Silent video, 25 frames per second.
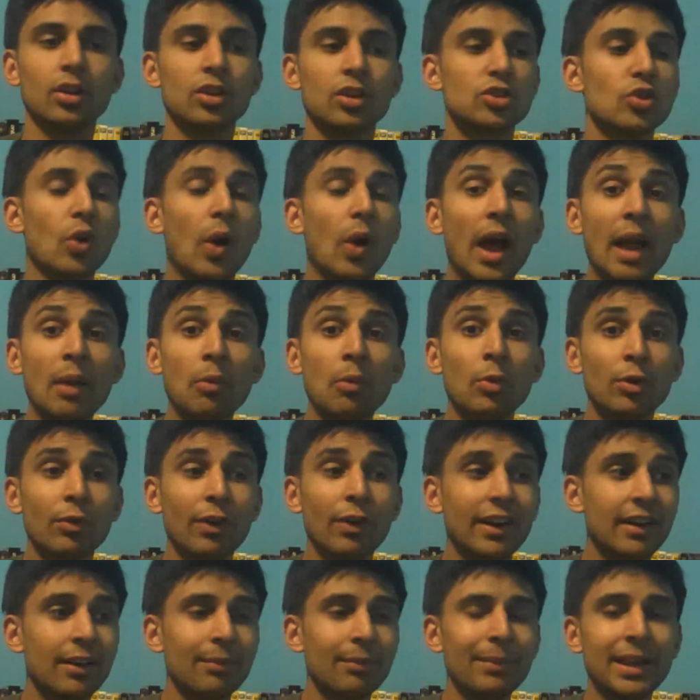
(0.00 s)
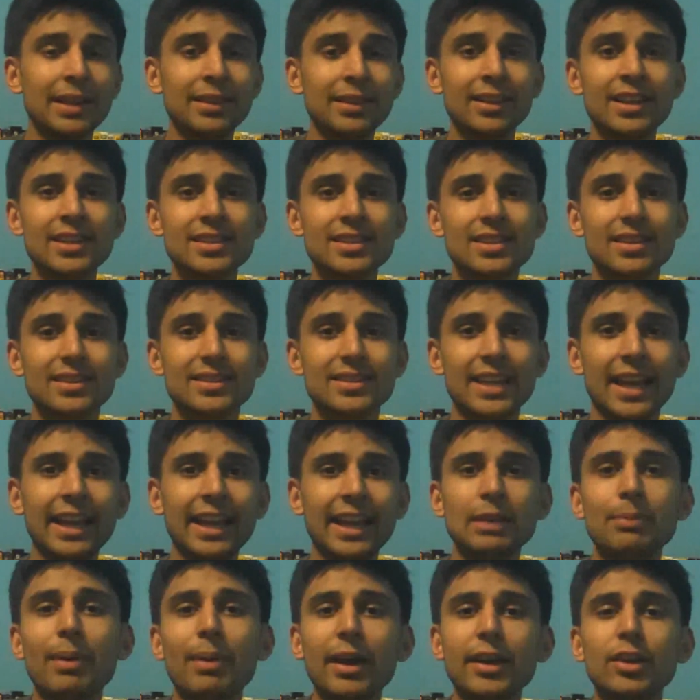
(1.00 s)
So I would recommend this to
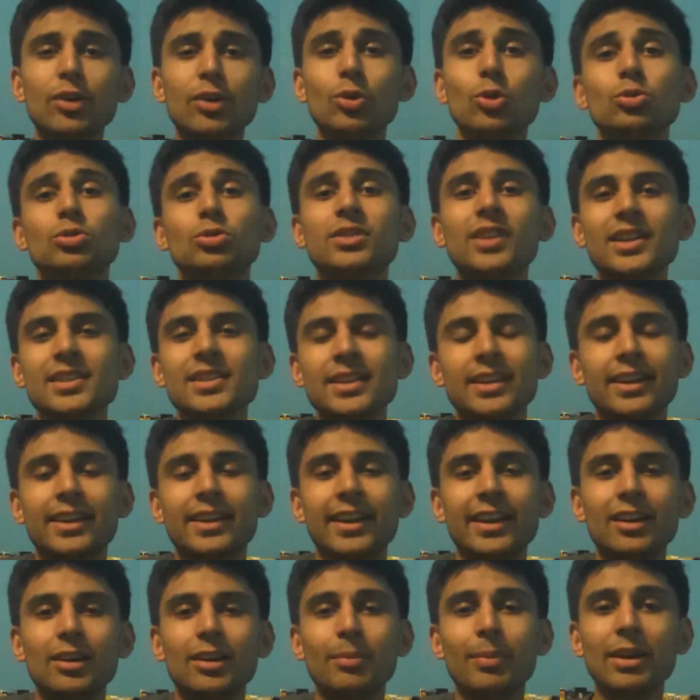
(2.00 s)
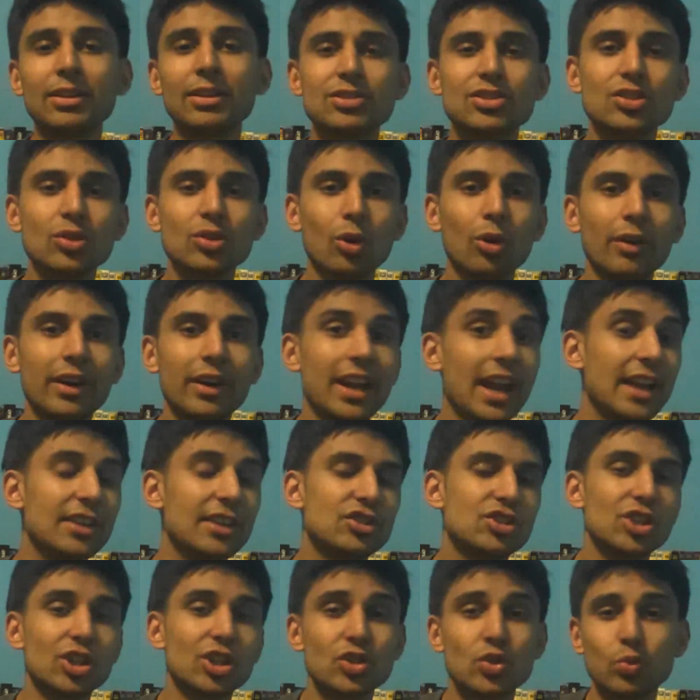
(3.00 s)
anybody who doesn't care about story
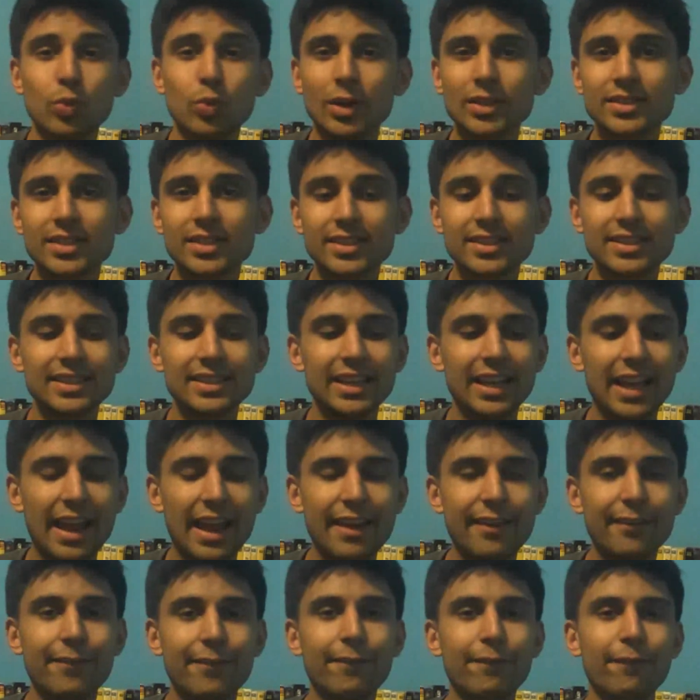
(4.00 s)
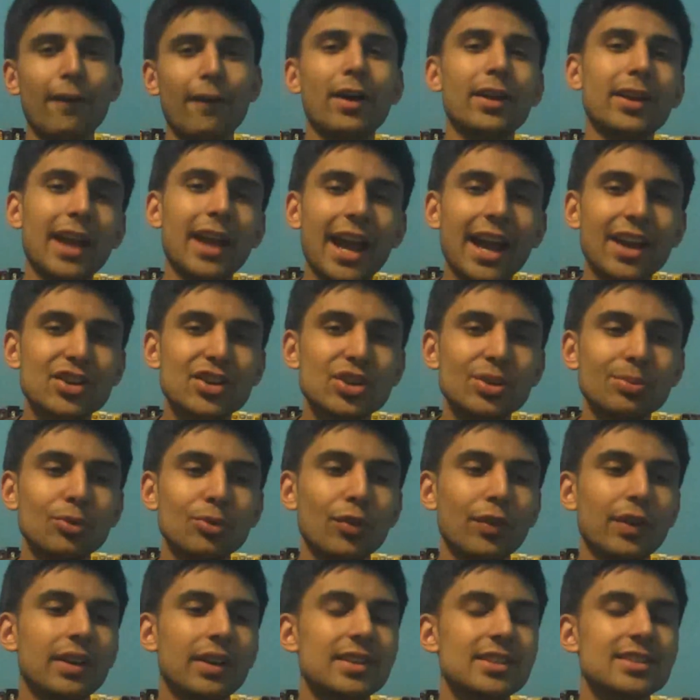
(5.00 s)
and just wants to see a fun action
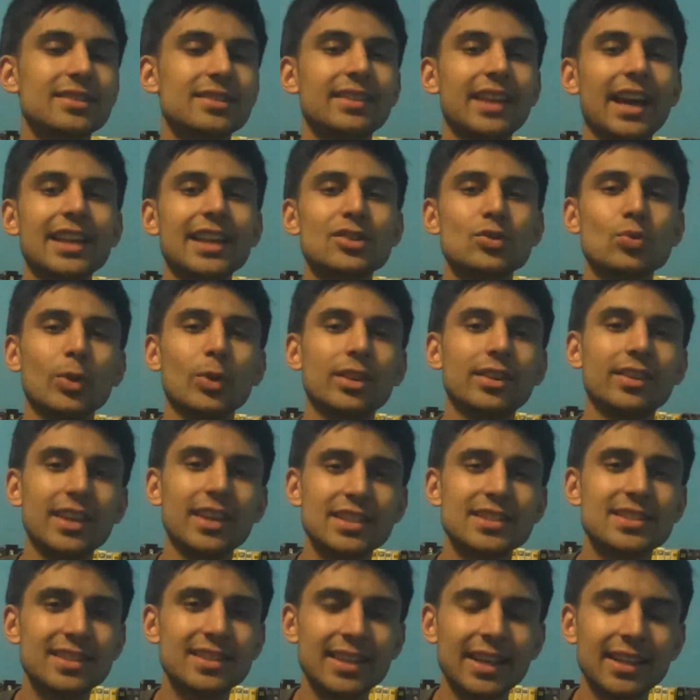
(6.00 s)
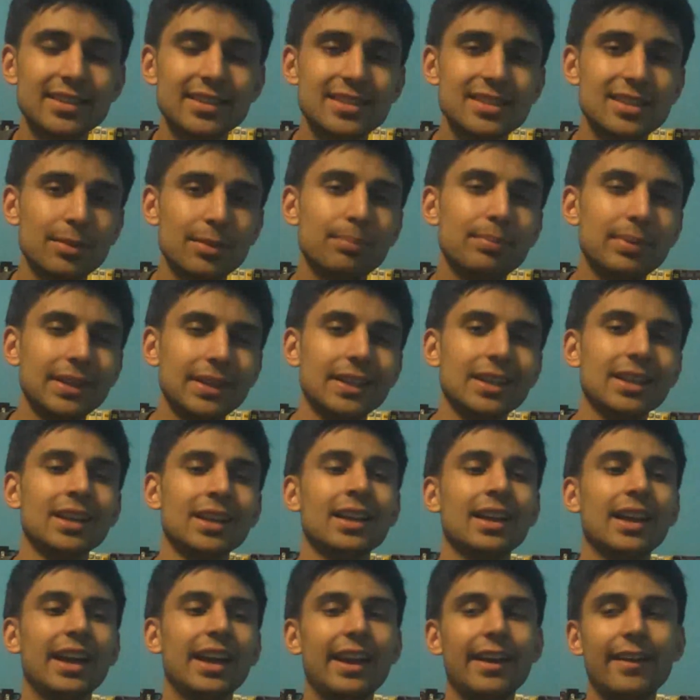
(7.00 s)
movie, because that's what this tends to be.
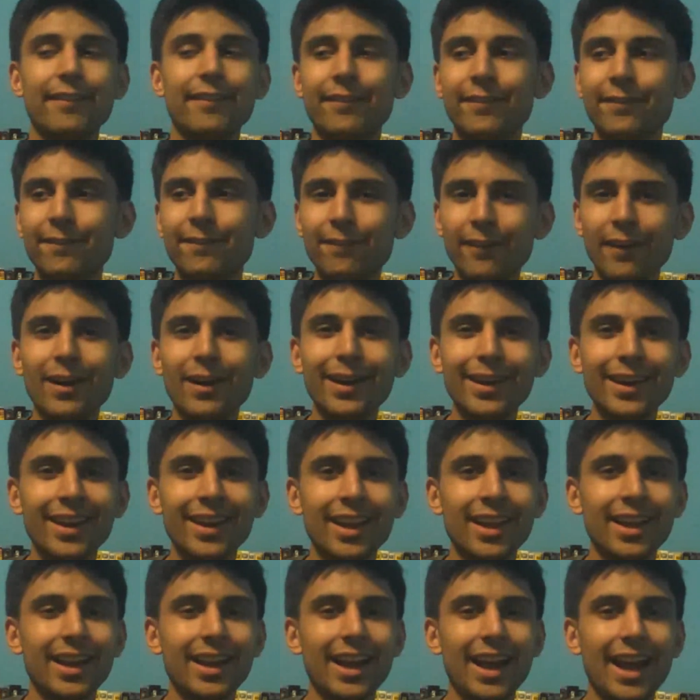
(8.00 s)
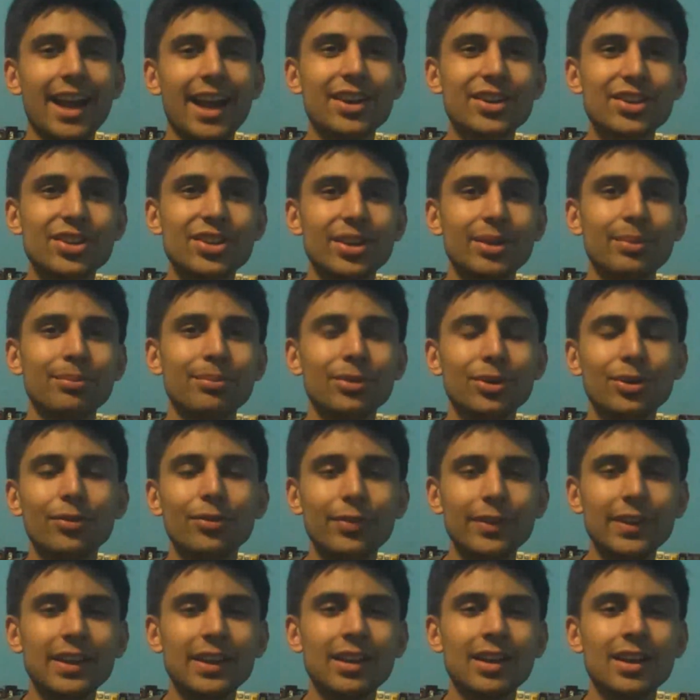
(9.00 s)
A fun action
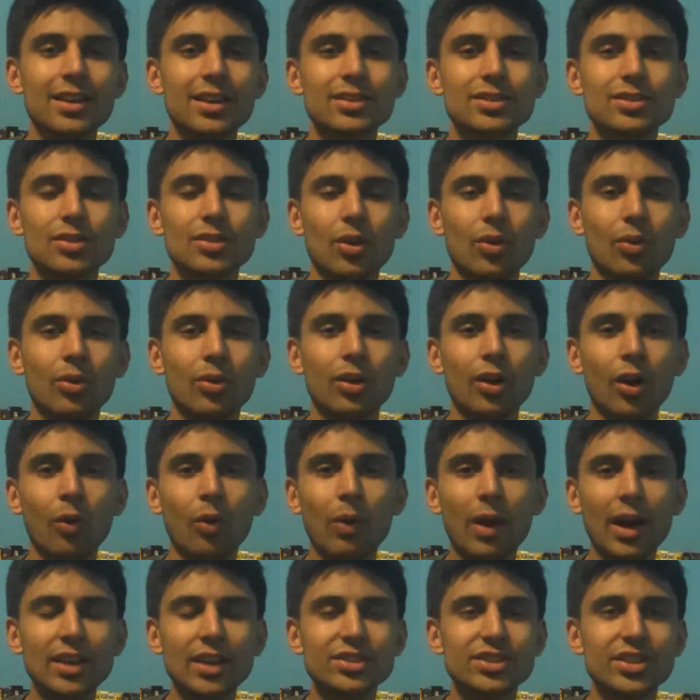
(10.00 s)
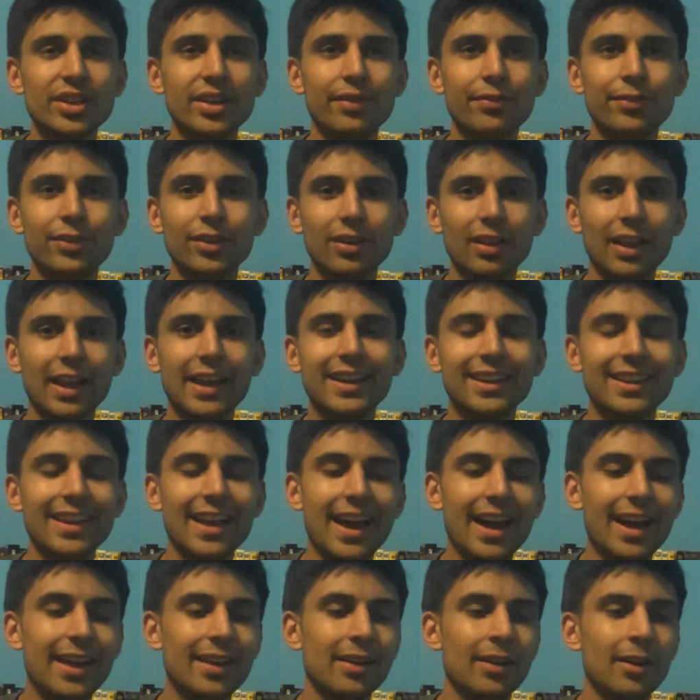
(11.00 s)
movie, so go watch it if you like
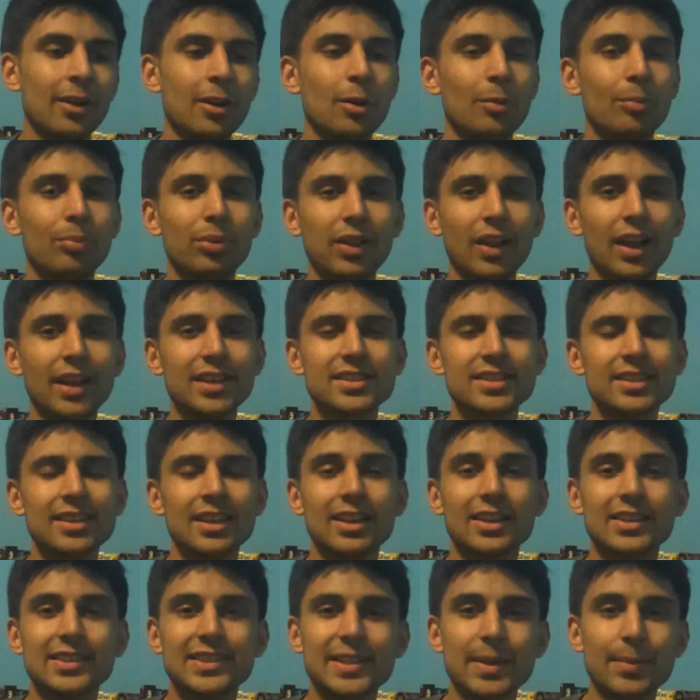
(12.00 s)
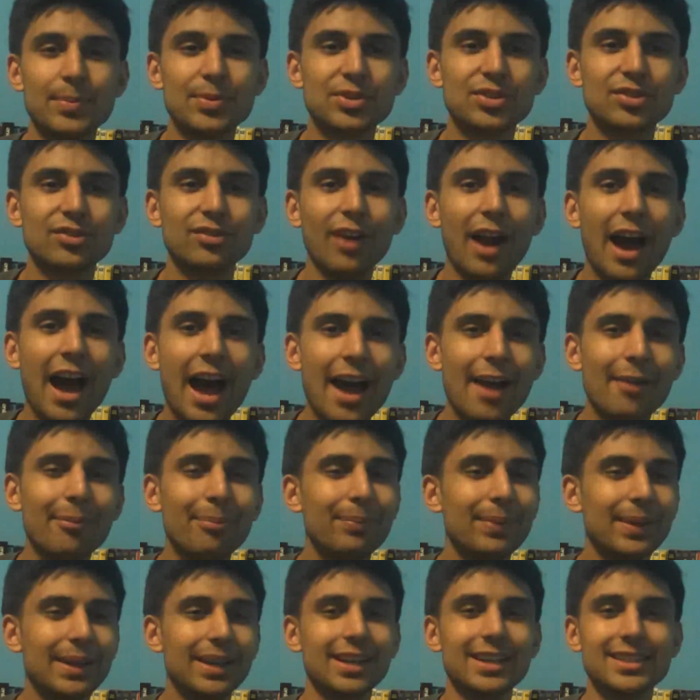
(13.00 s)
that. Plus, subscribe,
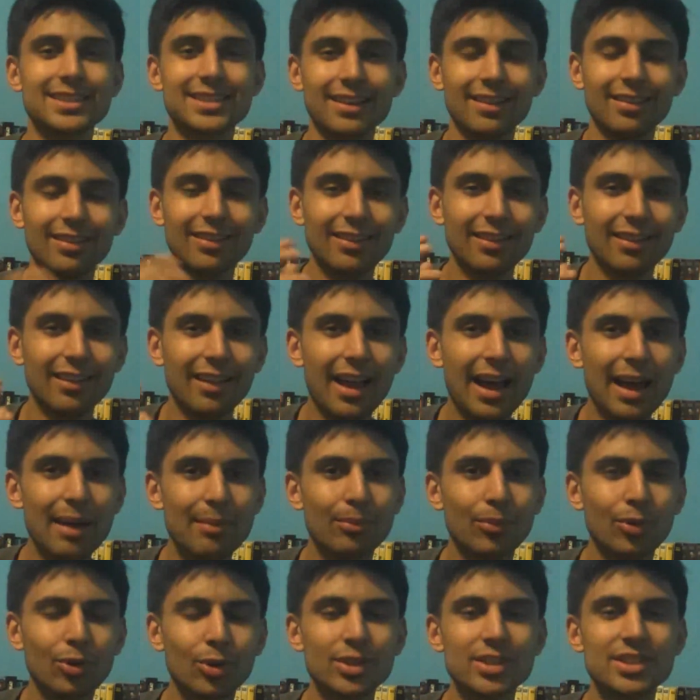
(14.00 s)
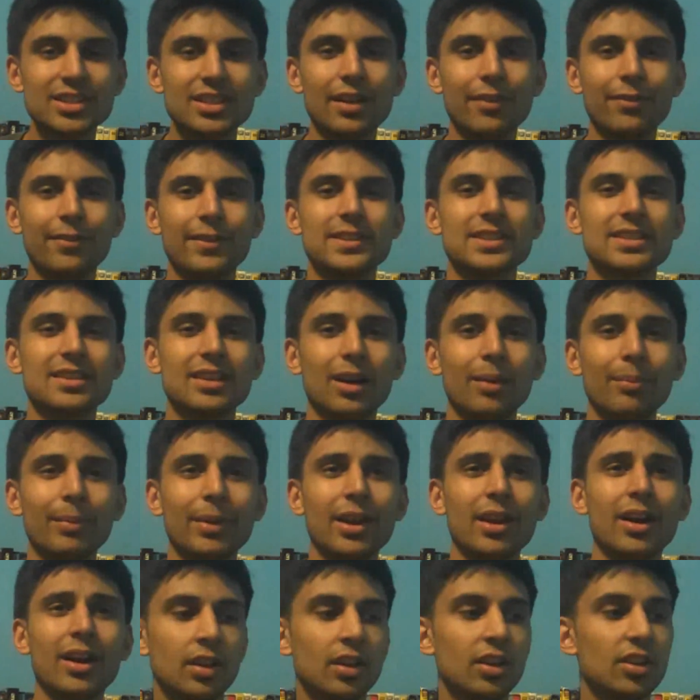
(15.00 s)
because a lot more stuff is coming.